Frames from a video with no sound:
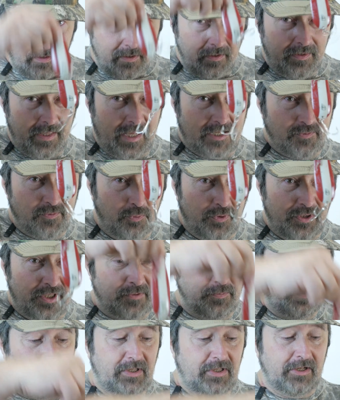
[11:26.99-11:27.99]
That's with
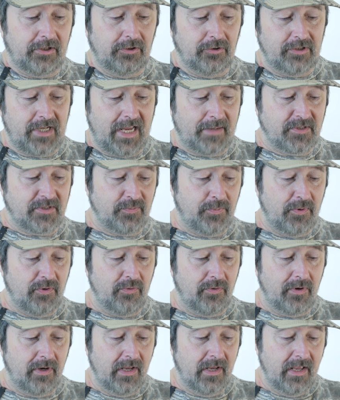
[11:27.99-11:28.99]
this particular type
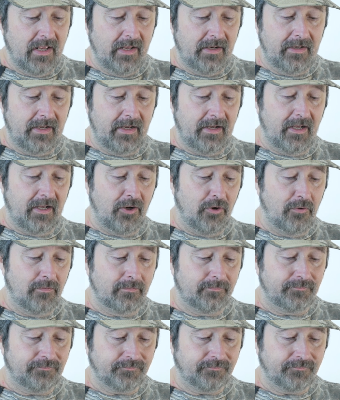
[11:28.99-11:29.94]
spoon. Now